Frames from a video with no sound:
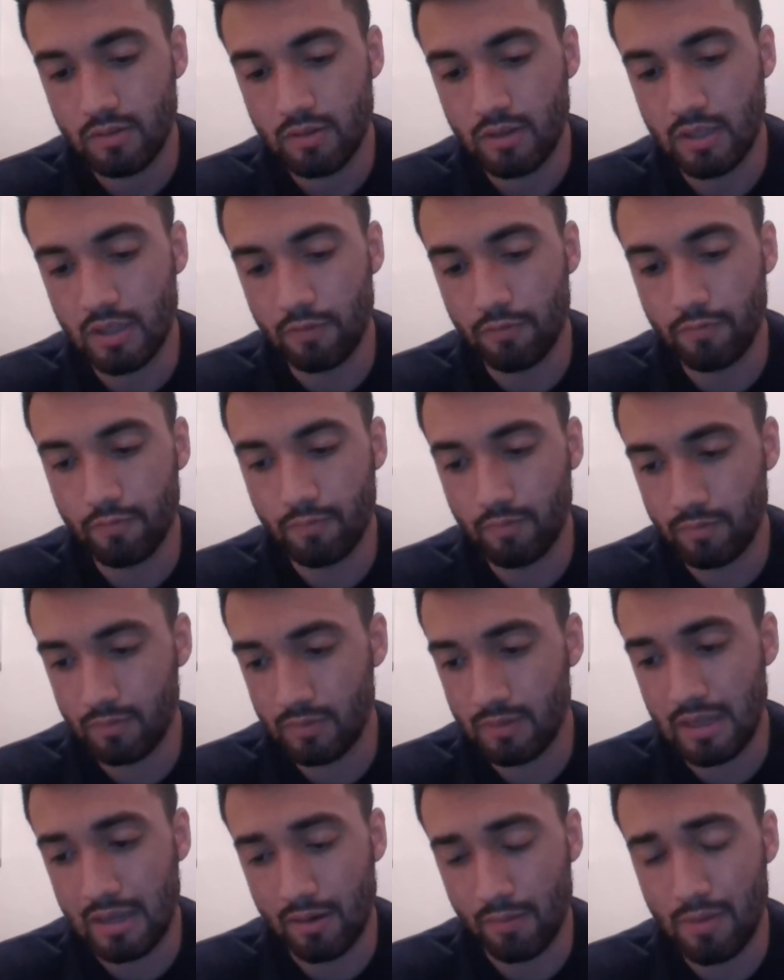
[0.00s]
in the,
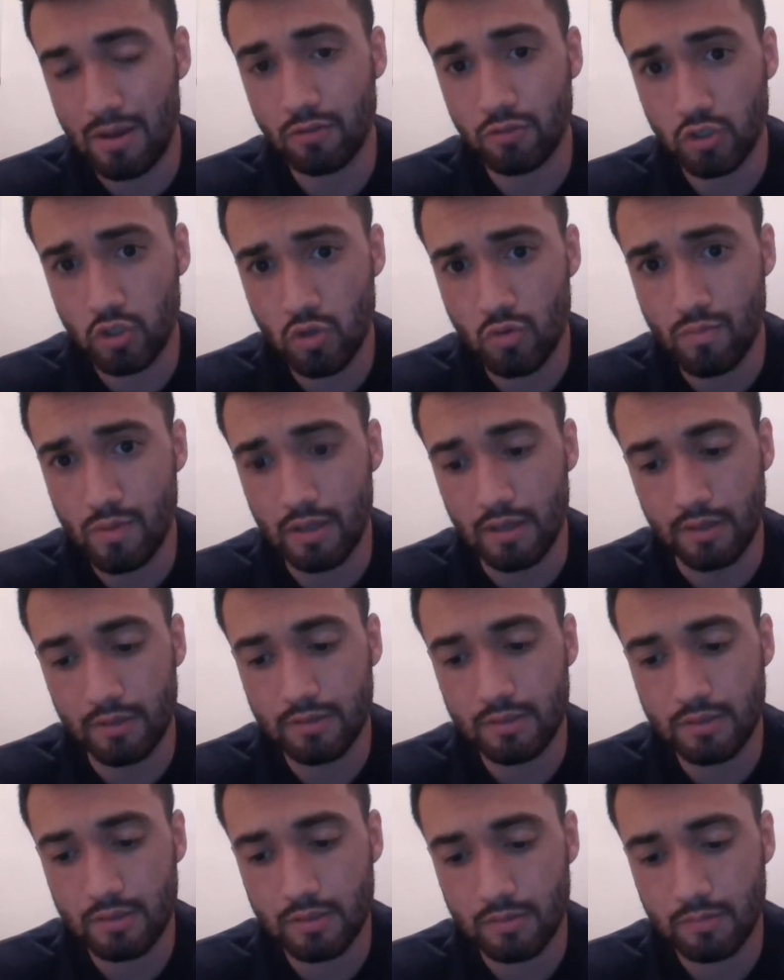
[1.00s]
like in about two minutes,
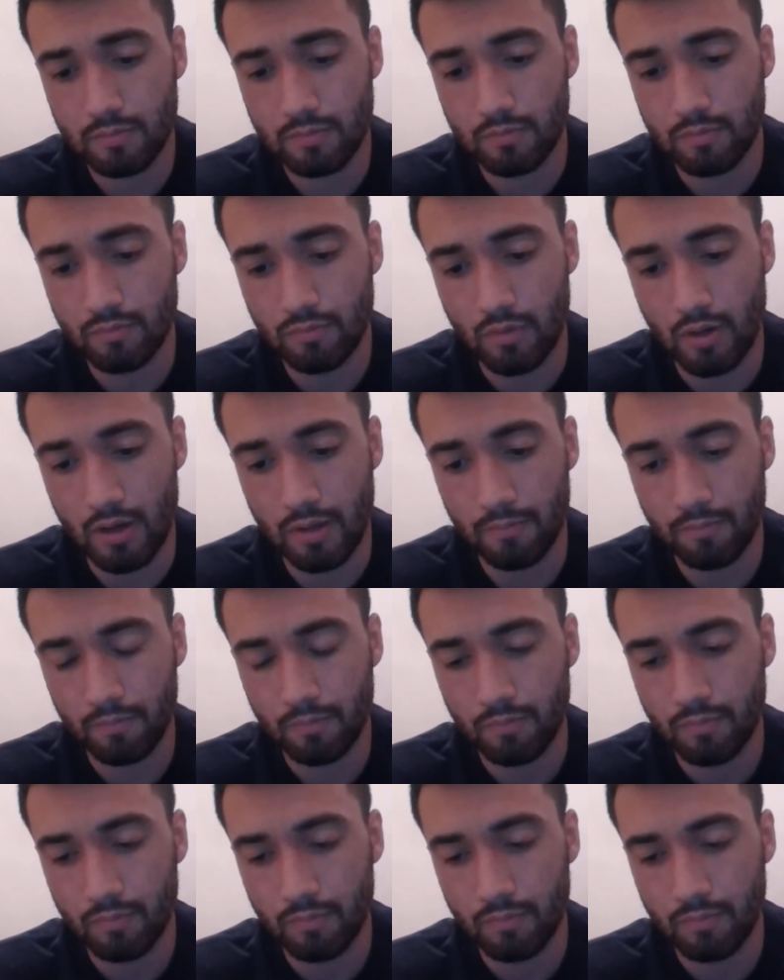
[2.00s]
right?